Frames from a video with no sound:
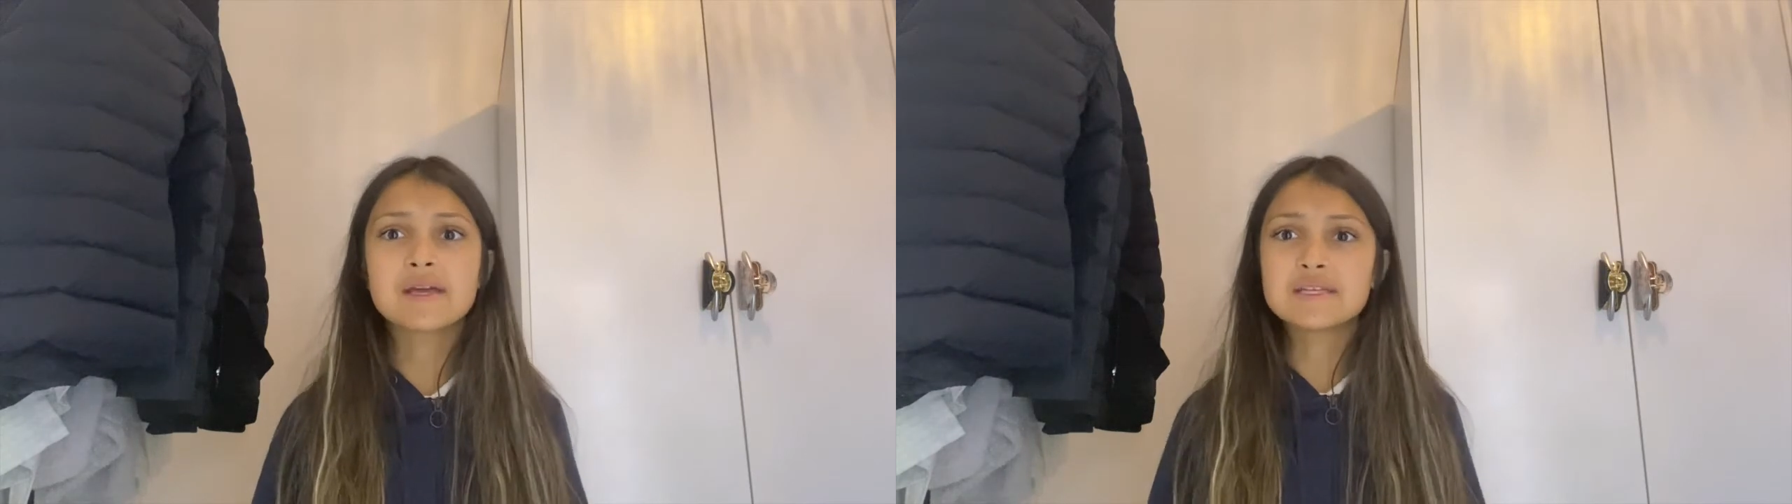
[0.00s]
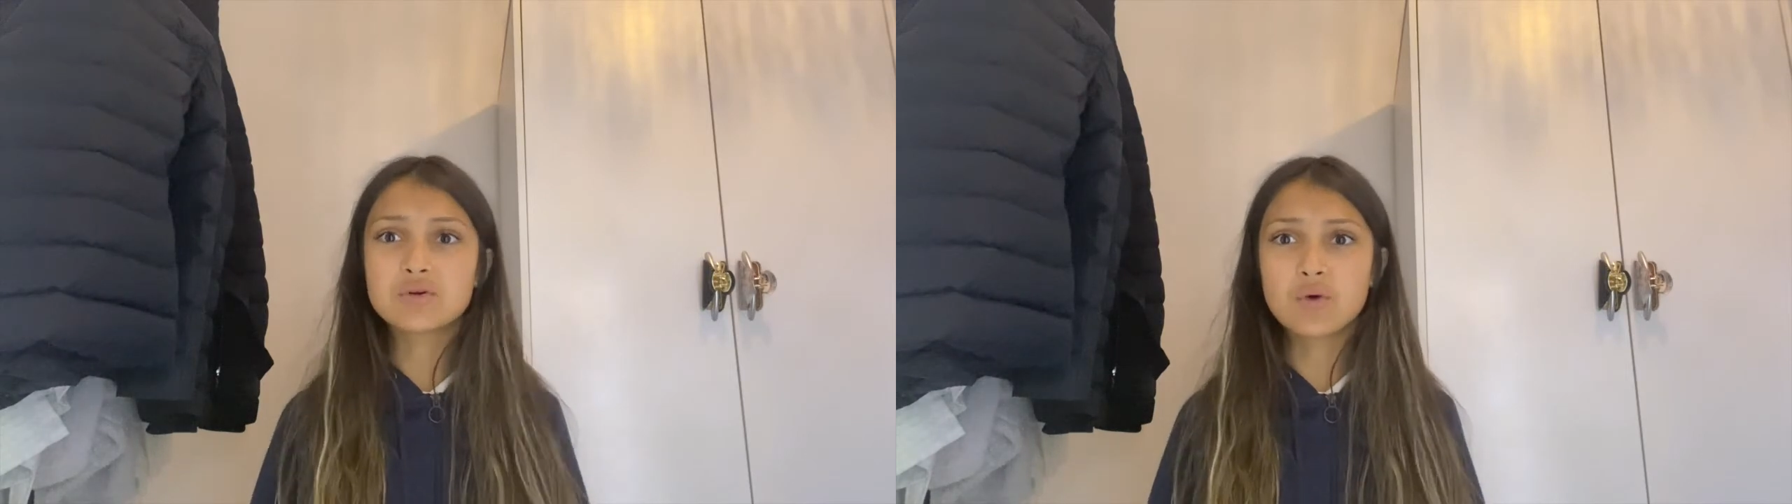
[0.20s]

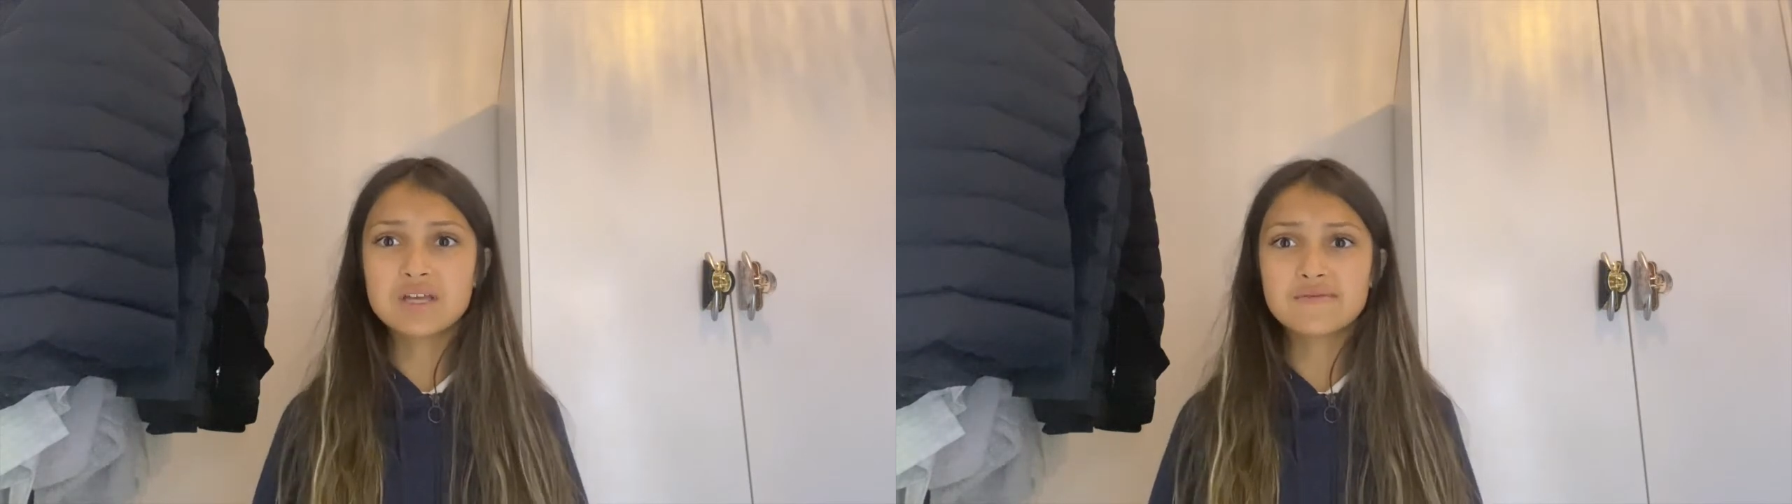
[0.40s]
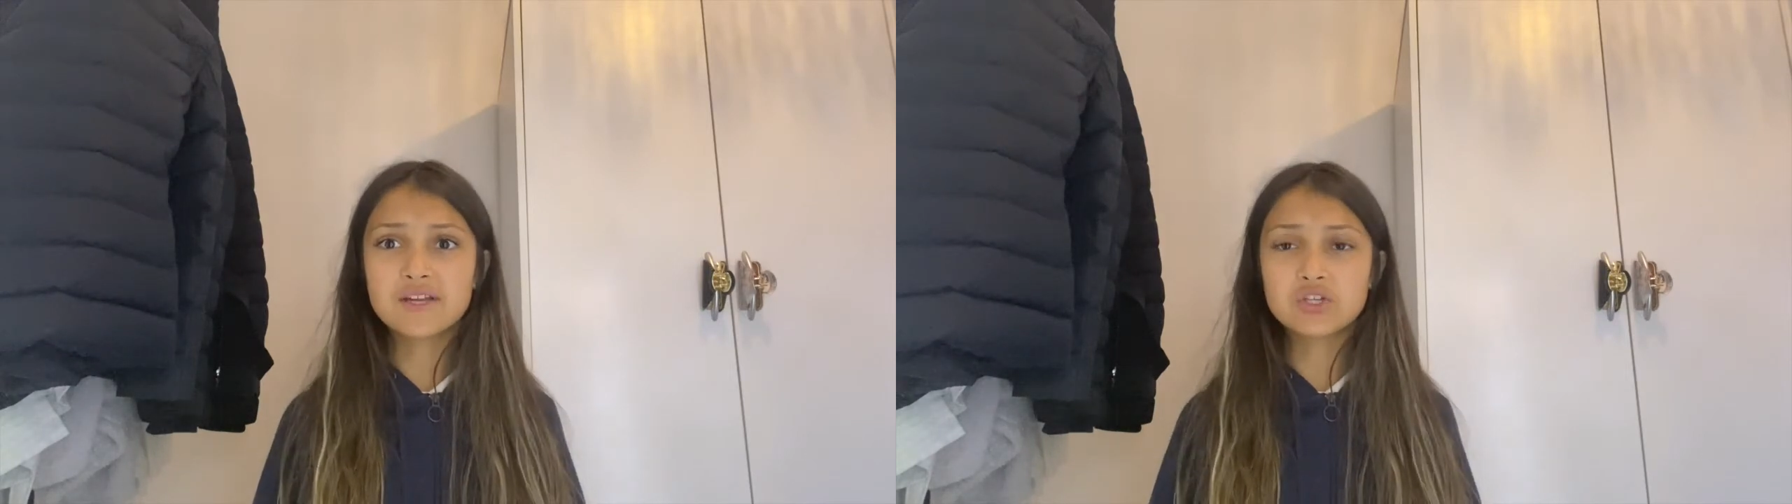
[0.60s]
It is the
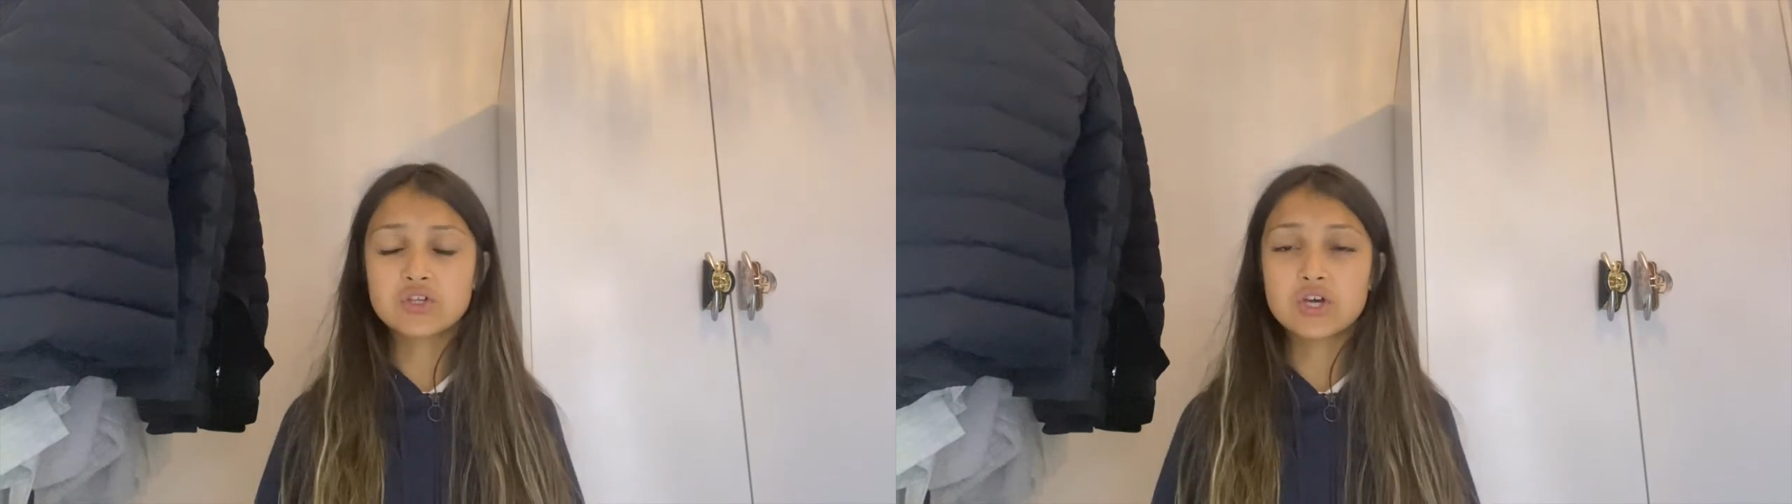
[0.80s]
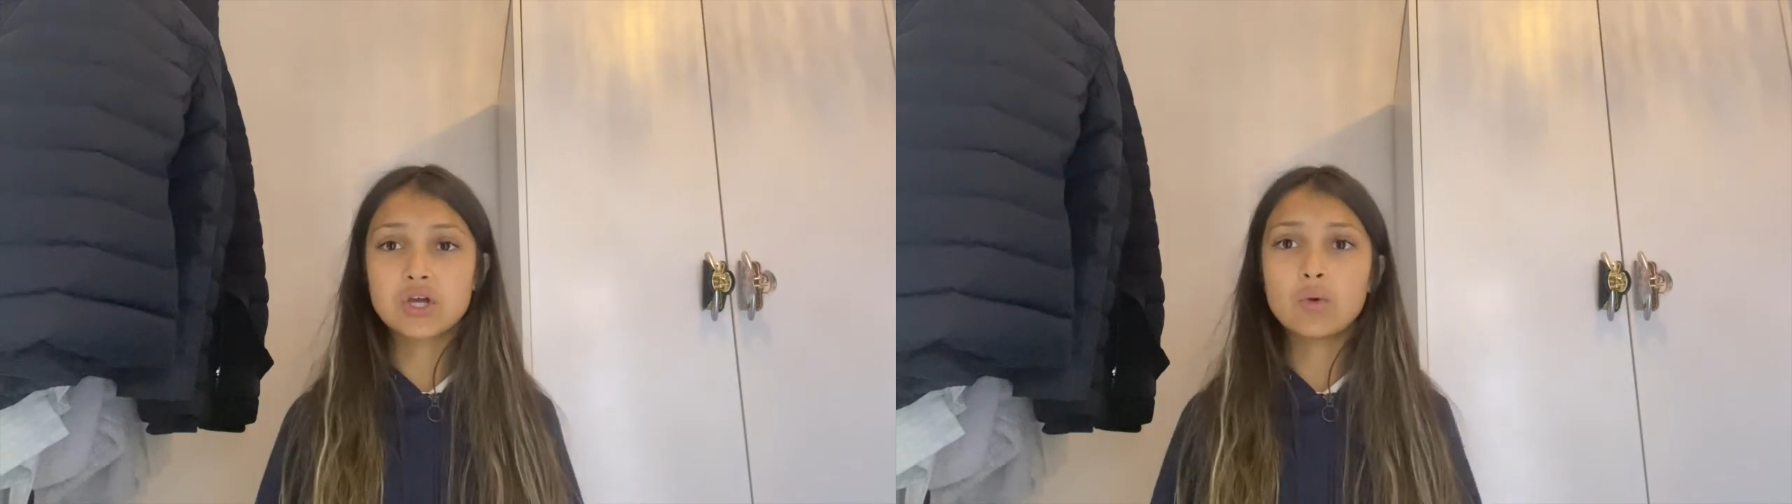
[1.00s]
worst thing to
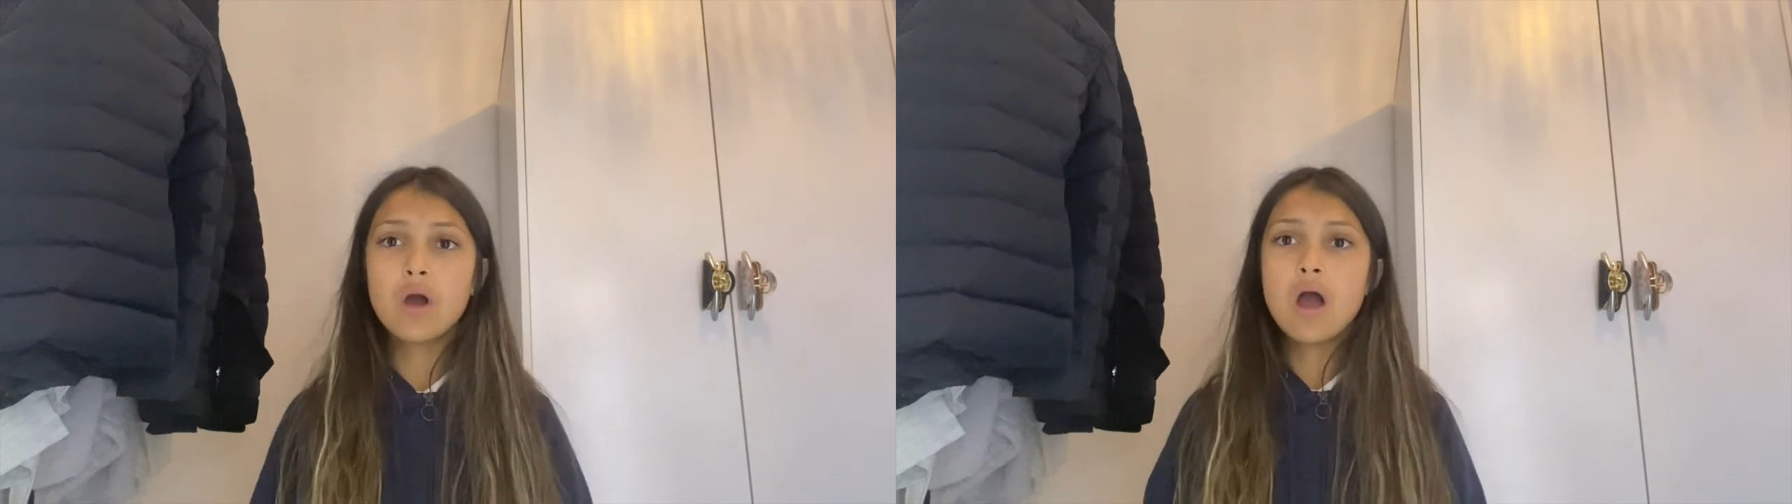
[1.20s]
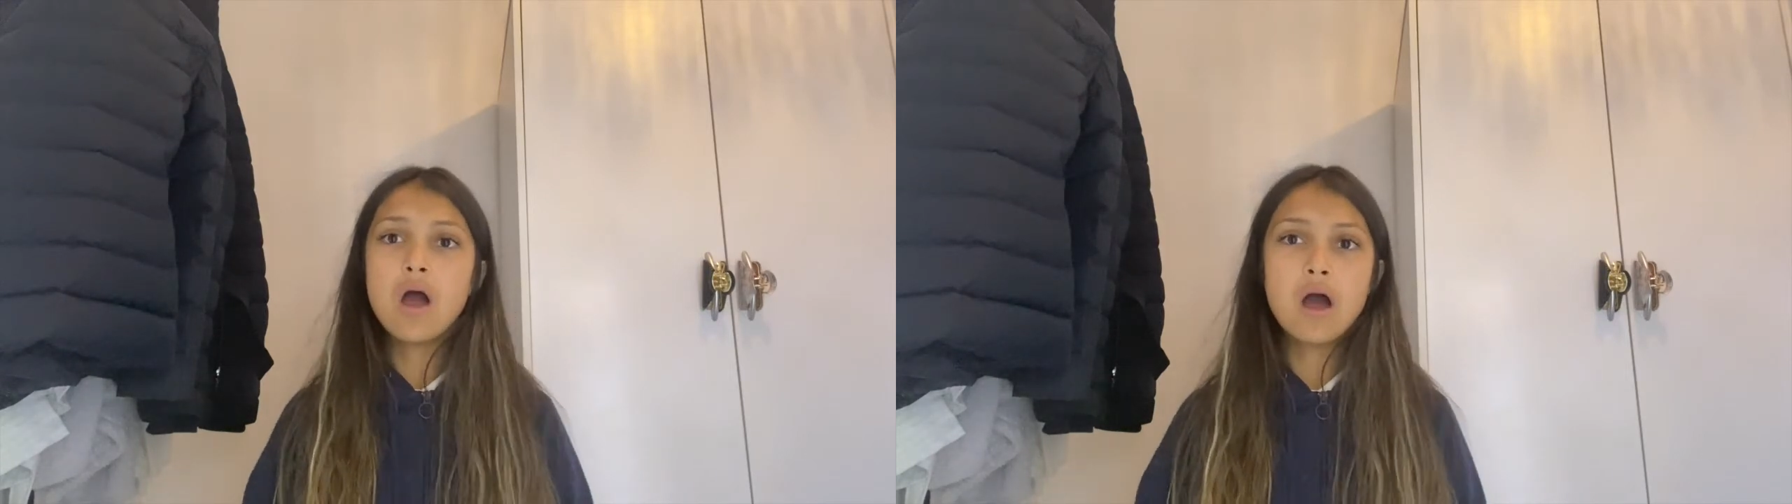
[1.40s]

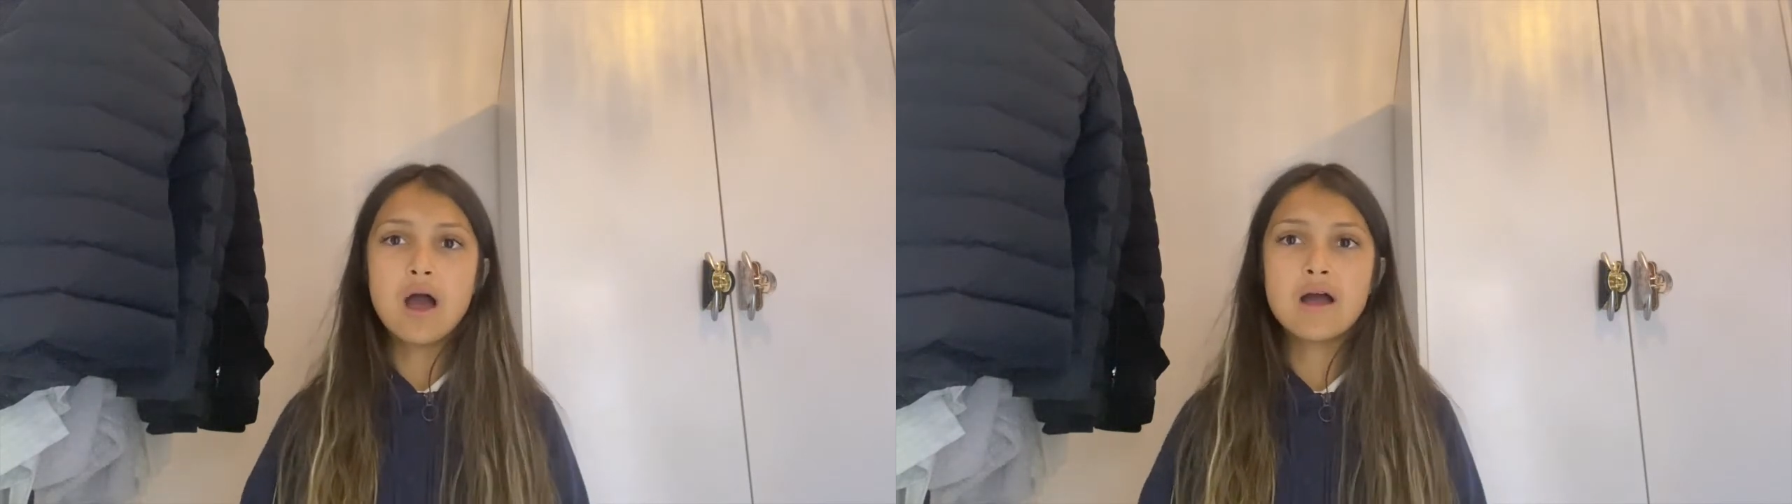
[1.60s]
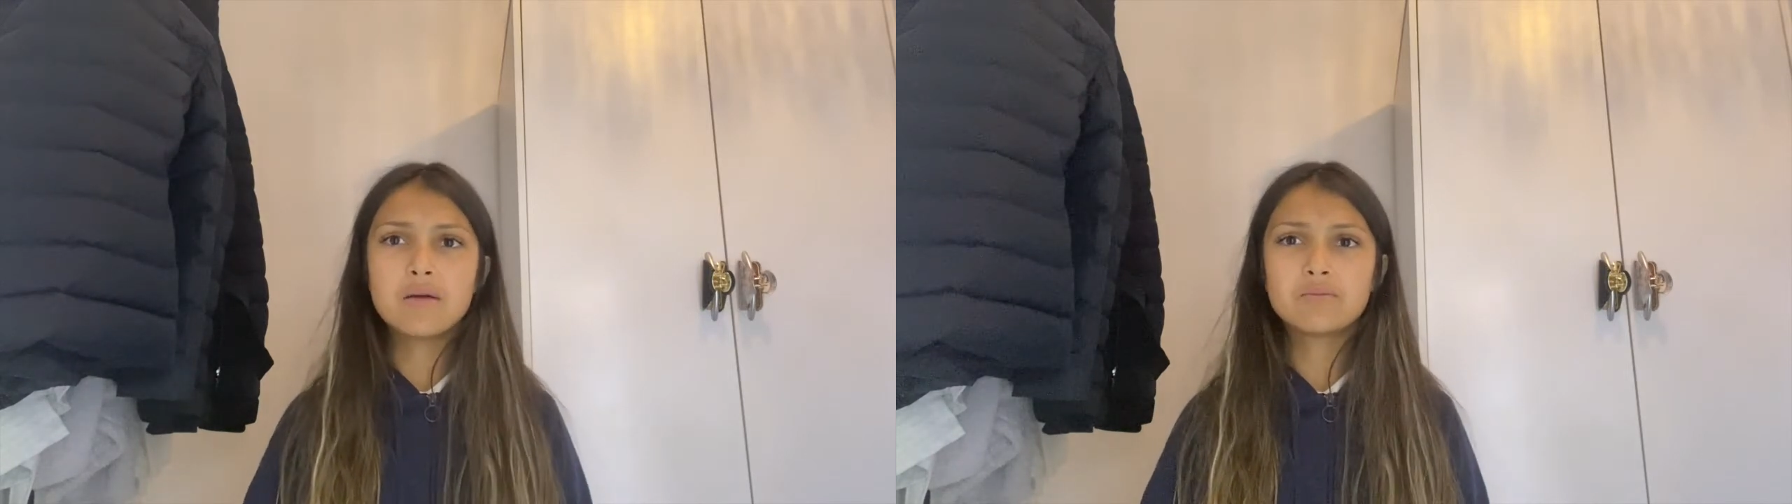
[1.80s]

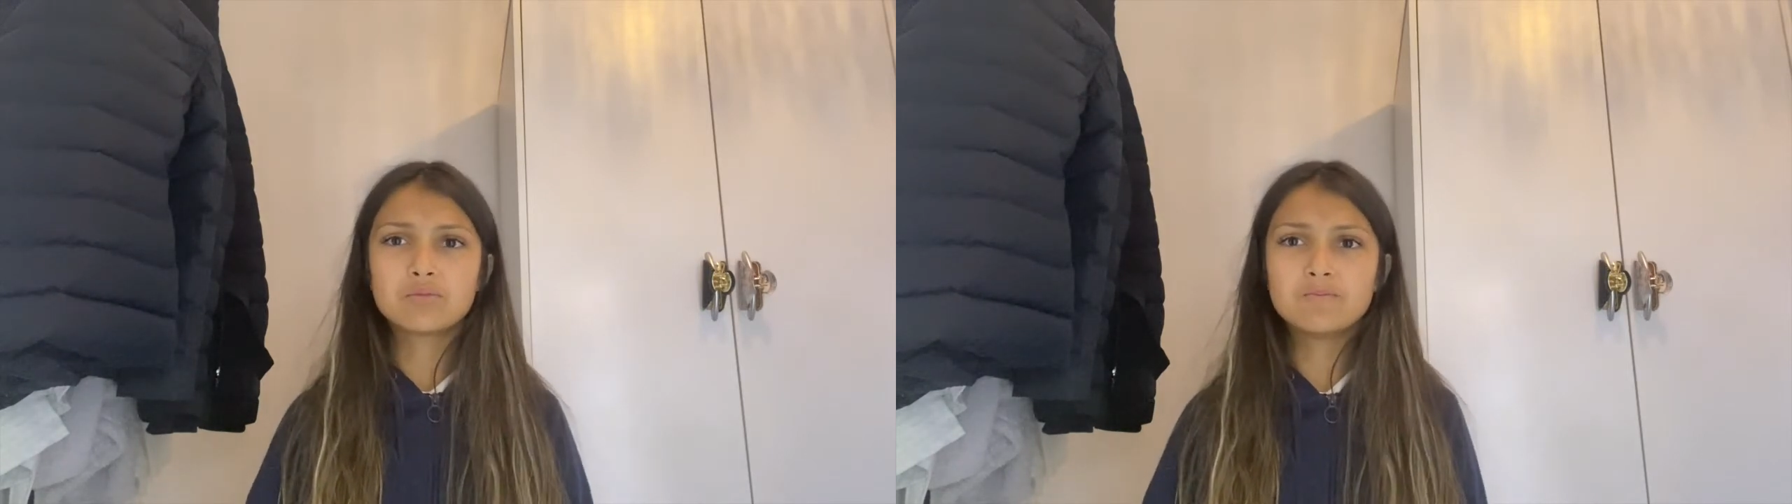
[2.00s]
do.